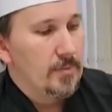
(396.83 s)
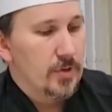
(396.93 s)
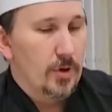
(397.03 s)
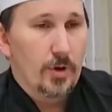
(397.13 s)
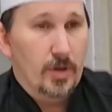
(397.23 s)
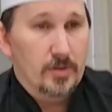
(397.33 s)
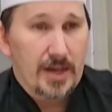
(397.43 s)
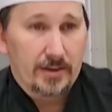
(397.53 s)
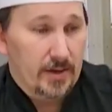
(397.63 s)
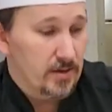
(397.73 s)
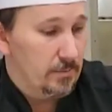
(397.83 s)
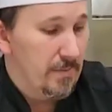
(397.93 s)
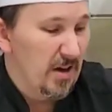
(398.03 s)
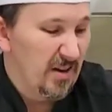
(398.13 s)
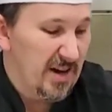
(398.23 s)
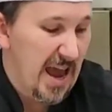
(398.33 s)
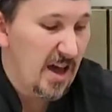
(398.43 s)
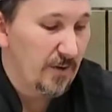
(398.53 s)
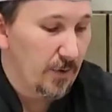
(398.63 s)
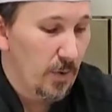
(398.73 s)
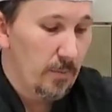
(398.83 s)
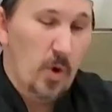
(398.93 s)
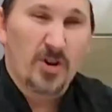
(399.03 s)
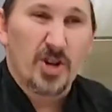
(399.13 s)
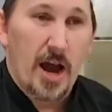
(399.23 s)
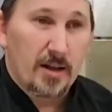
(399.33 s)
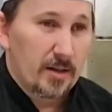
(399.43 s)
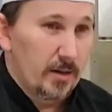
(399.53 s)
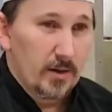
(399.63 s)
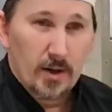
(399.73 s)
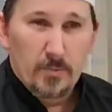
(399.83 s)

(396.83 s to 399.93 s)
So you can take these and melt it down if you want more chocolate.